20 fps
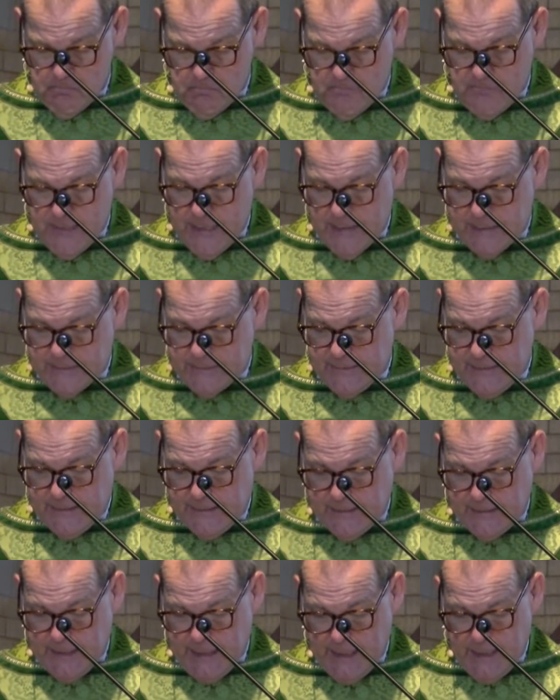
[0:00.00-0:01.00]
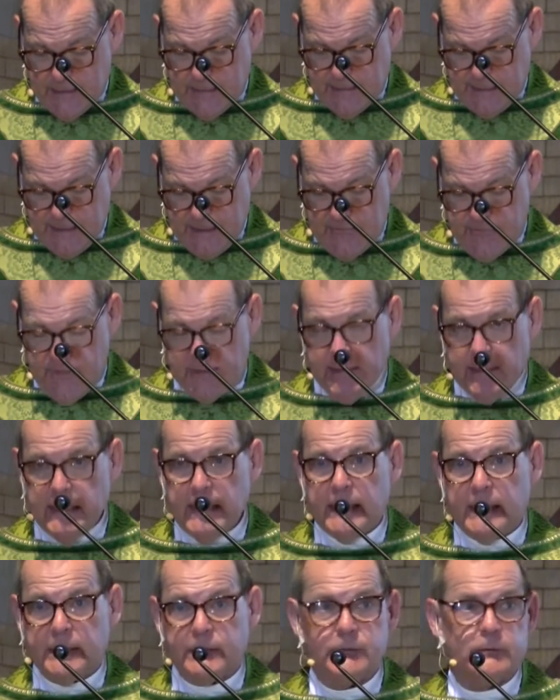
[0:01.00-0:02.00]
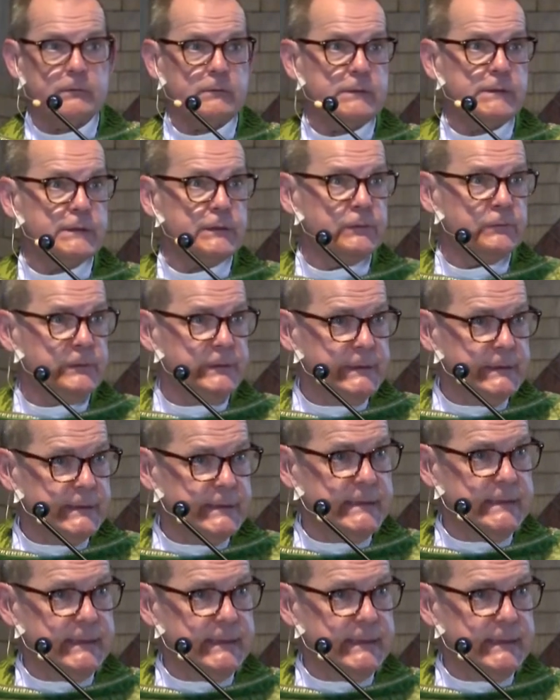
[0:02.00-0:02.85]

that they can't even eat, or so it is